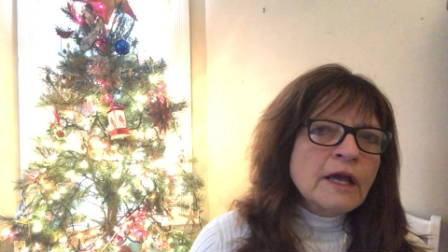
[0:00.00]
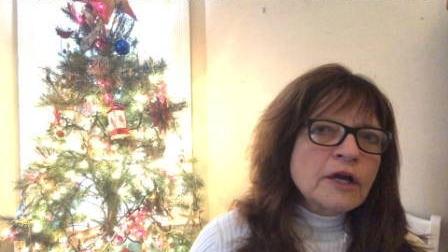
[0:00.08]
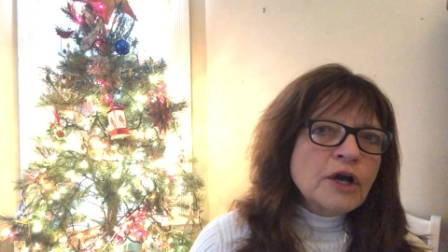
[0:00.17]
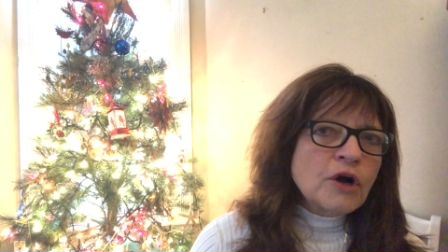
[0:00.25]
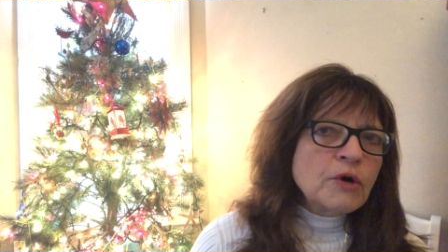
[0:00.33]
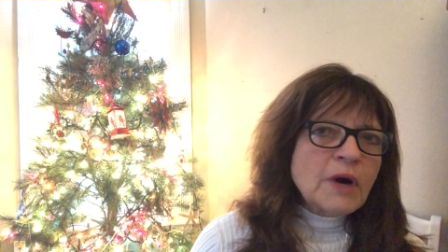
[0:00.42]

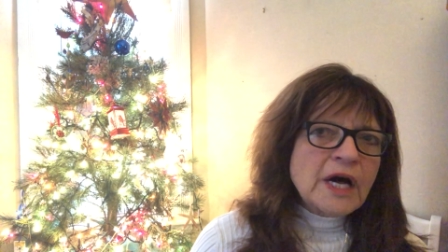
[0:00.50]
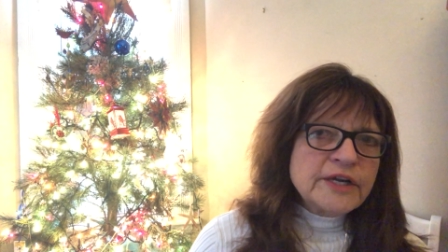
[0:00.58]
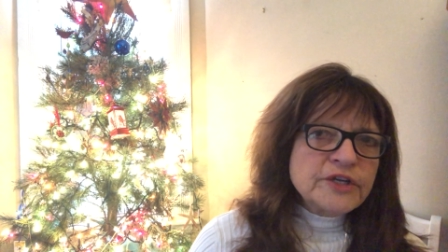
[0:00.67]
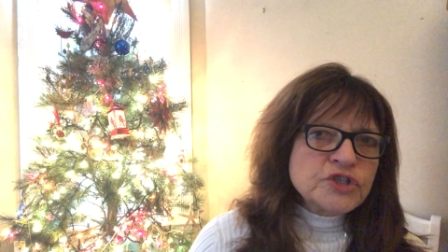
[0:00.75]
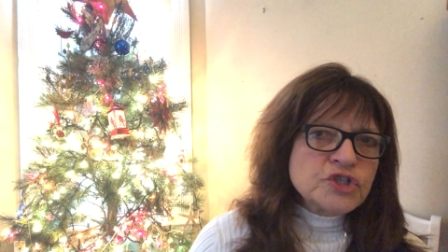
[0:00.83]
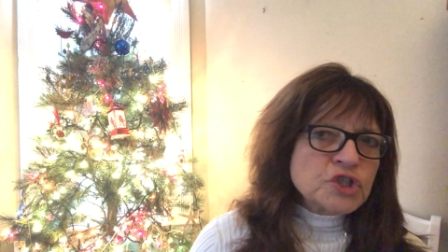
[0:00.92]
go on
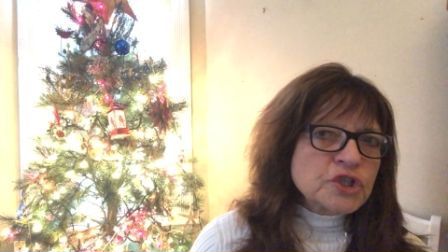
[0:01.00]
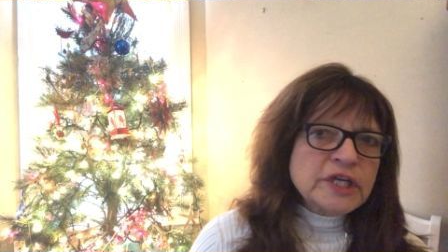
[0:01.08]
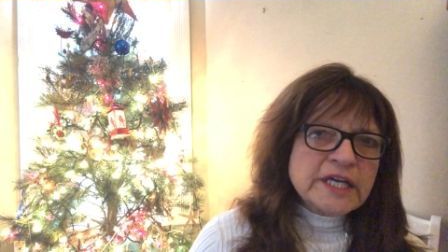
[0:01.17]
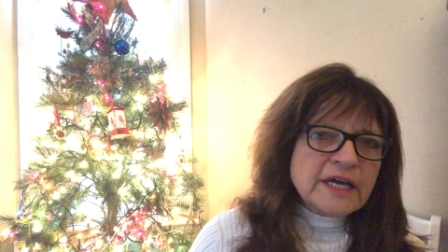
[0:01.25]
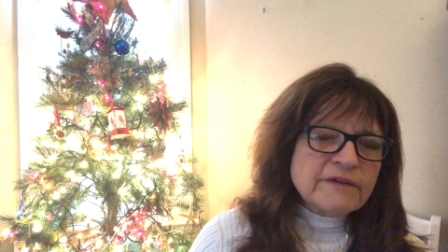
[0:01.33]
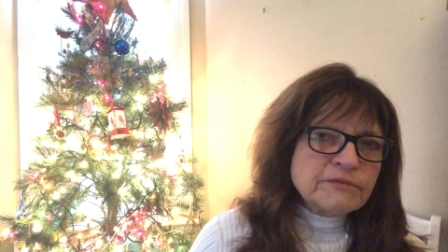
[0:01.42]
a
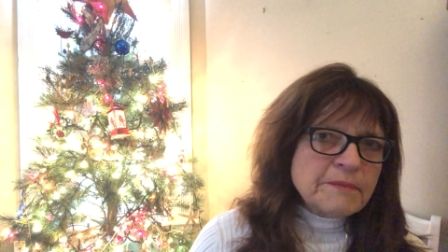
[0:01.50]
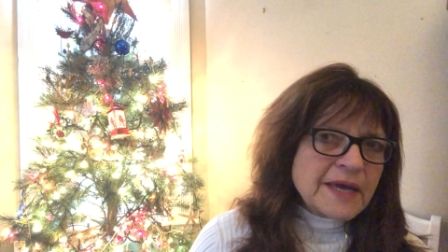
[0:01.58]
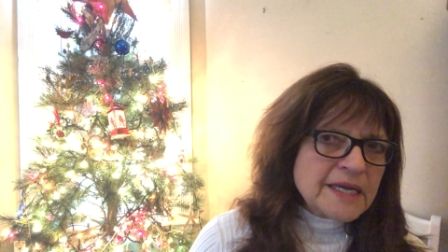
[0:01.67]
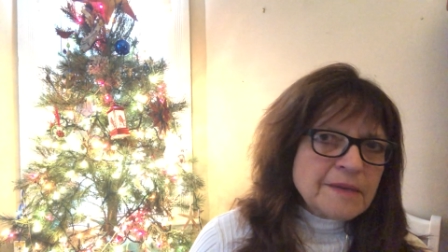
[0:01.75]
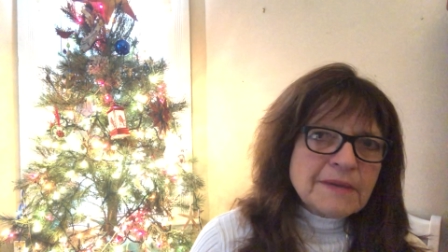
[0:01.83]
journey of many,